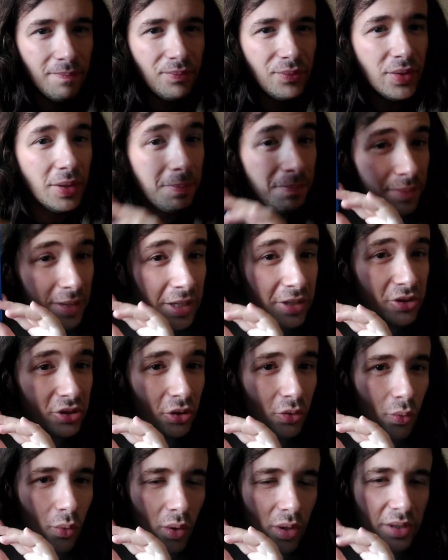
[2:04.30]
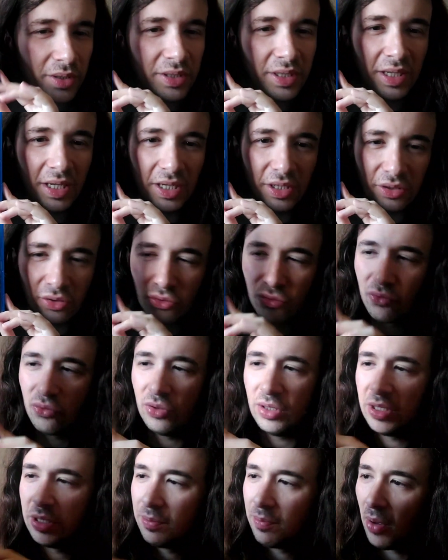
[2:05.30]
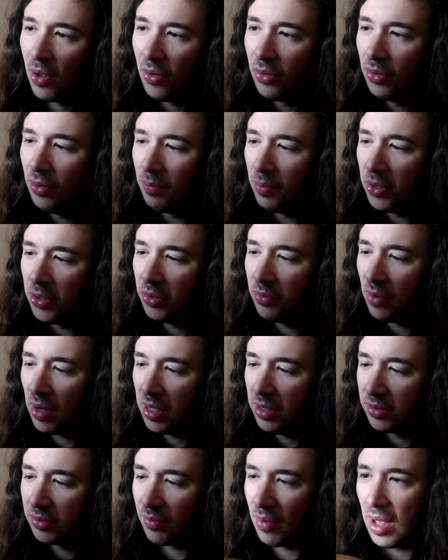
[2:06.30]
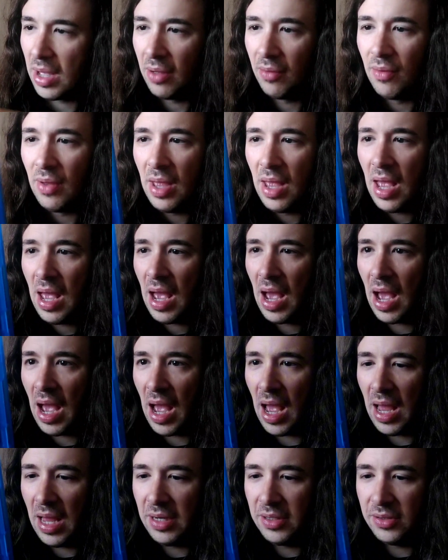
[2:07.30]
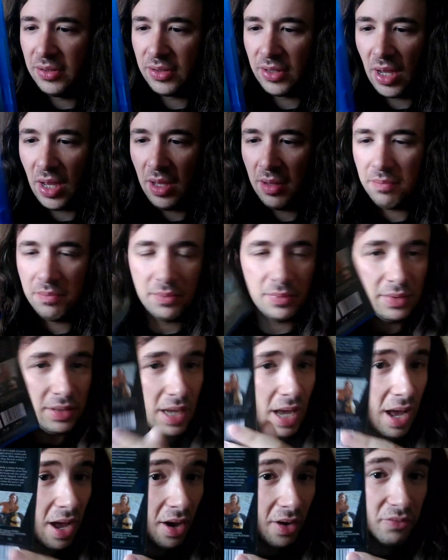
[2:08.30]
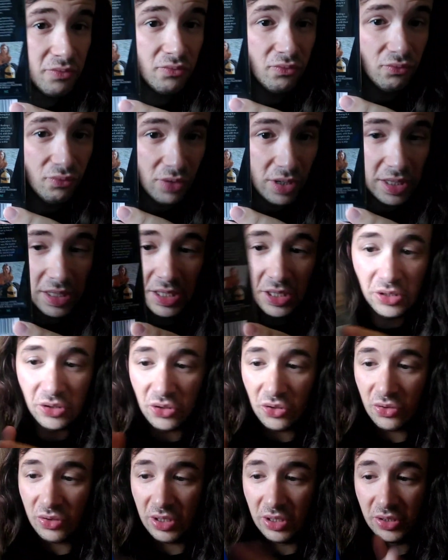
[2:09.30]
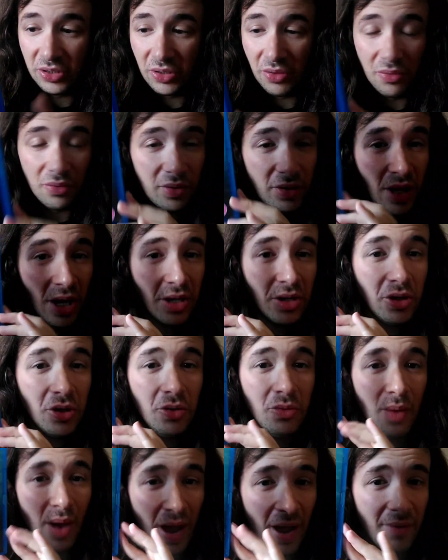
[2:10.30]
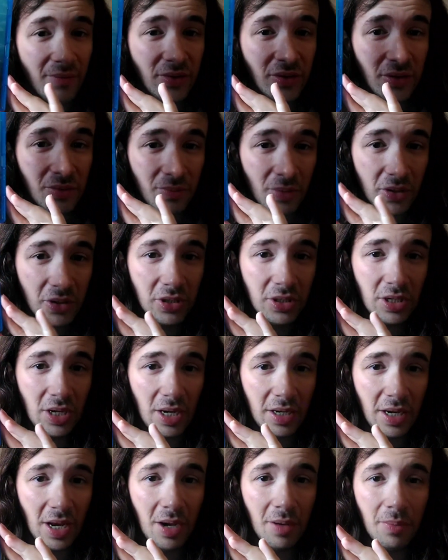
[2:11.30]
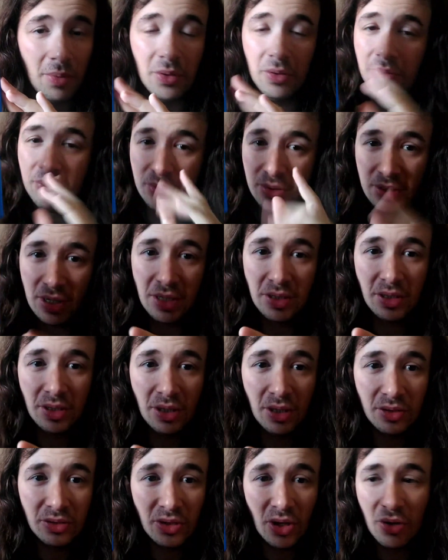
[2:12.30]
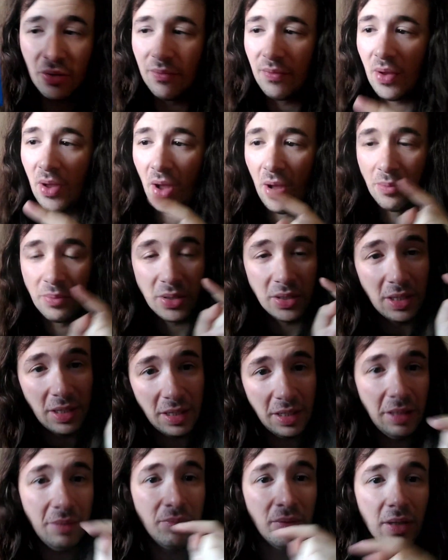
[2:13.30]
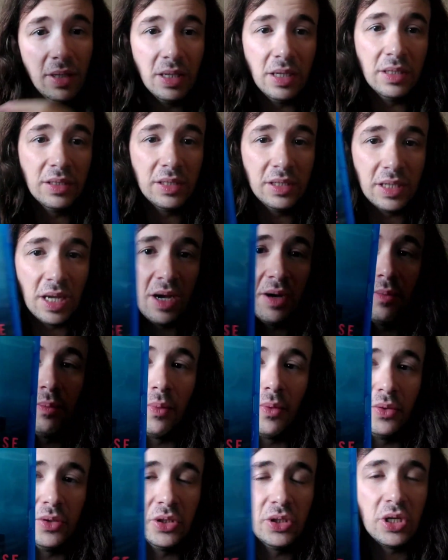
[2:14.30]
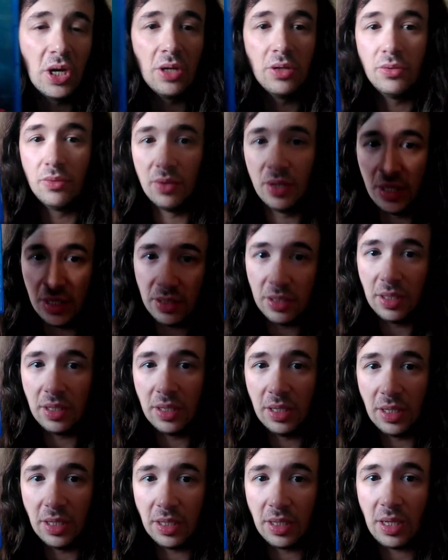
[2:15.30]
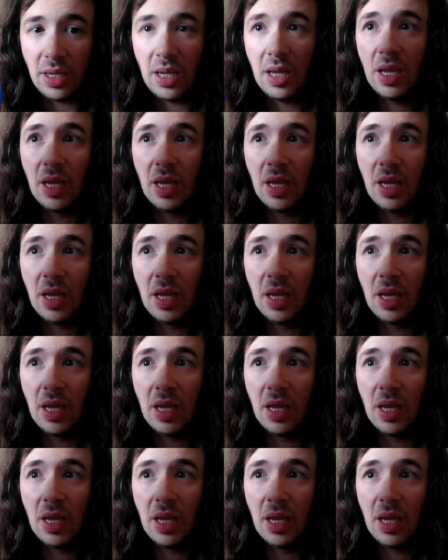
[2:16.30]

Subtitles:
The picture quality is crisp on the Blu-ray as well, and yeah, I really enjoyed it. So thank you ever so much, Dalboy, for sending this over. I'm going to leave the link to Dalboy's channel in the link.